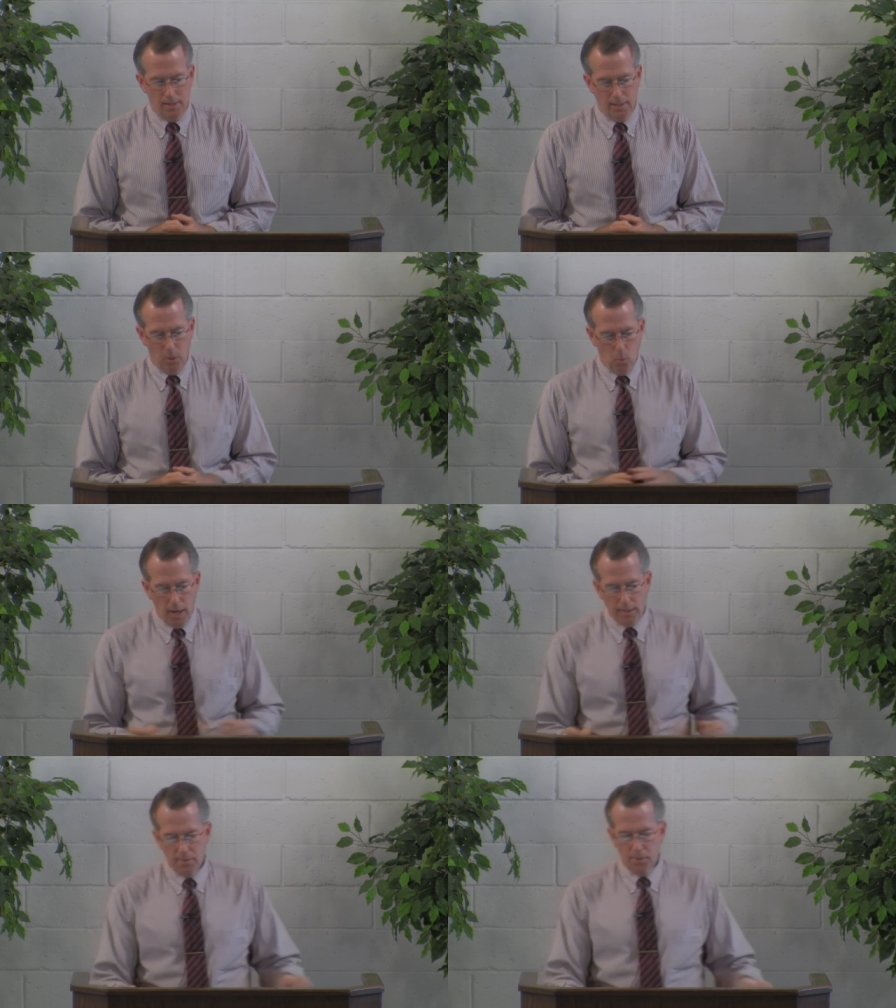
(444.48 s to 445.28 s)
Now,
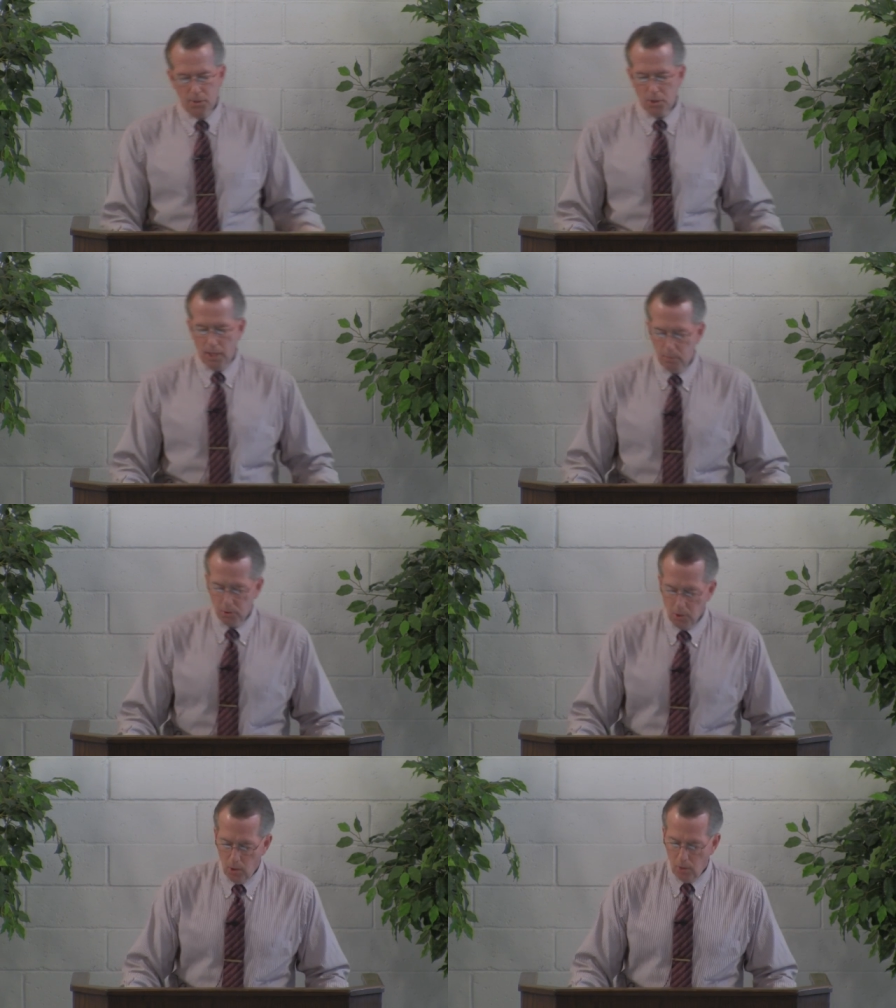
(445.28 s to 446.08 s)
why did the
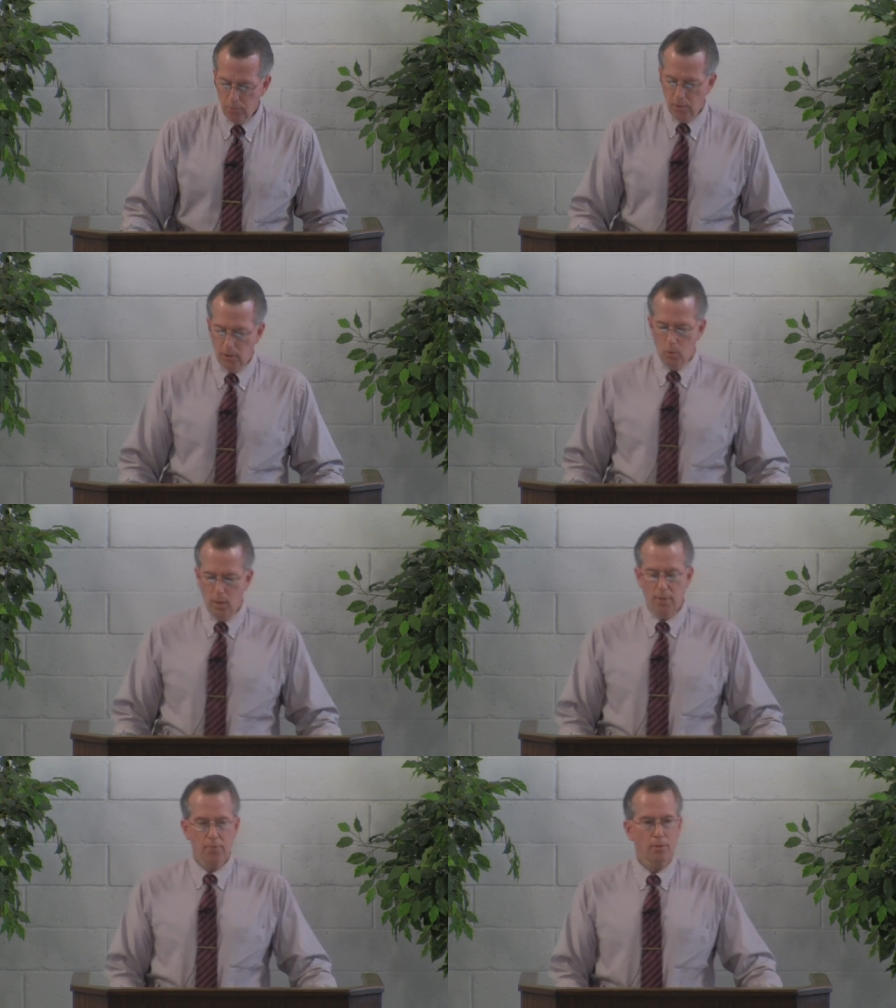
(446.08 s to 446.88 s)
disciples all fall
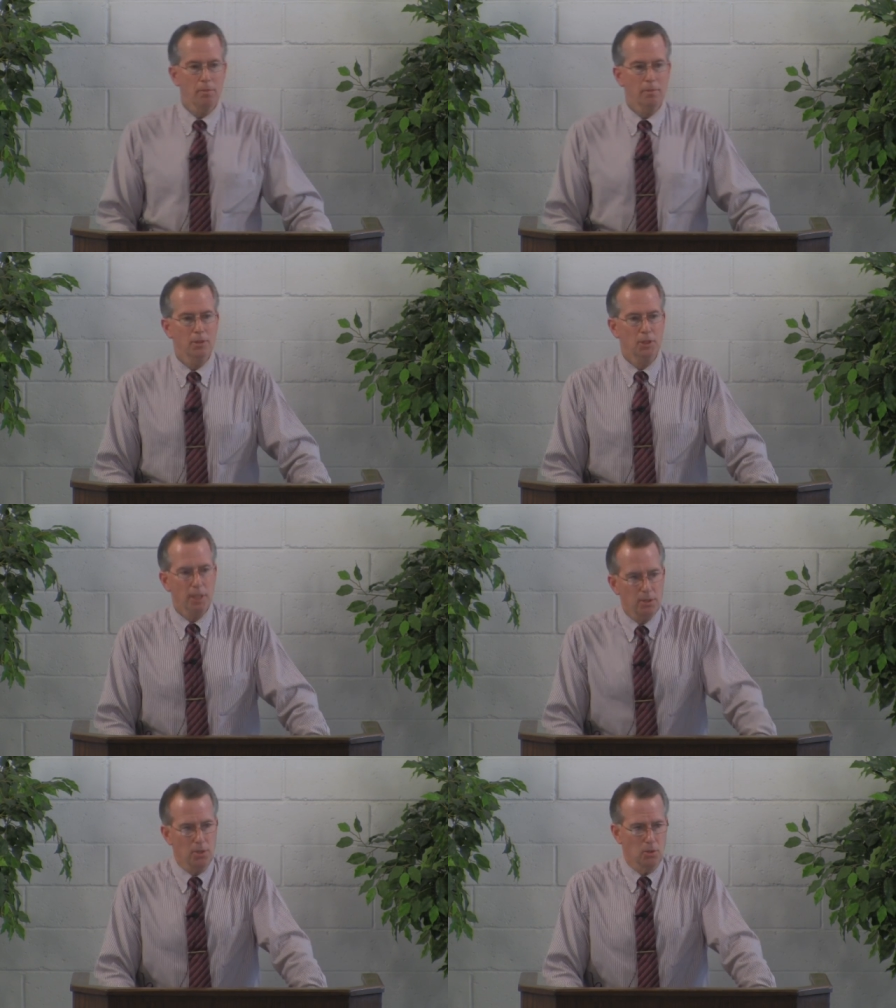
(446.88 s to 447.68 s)
away from
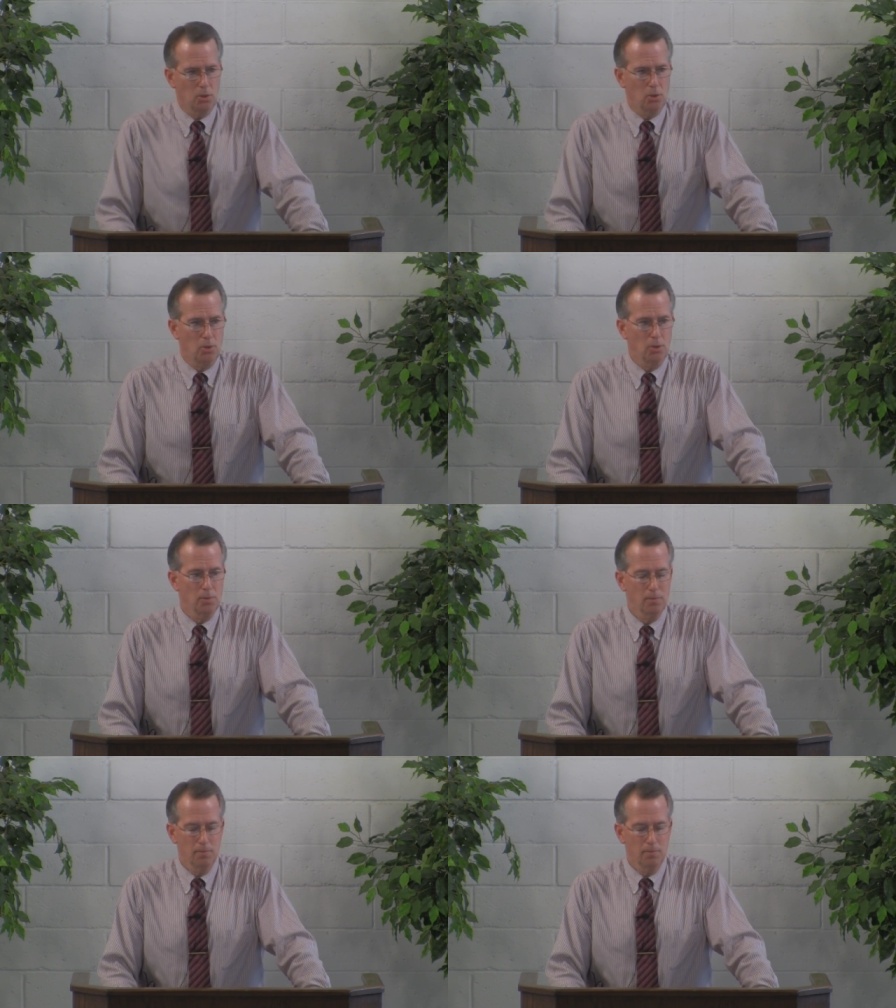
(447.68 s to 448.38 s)
Jesus?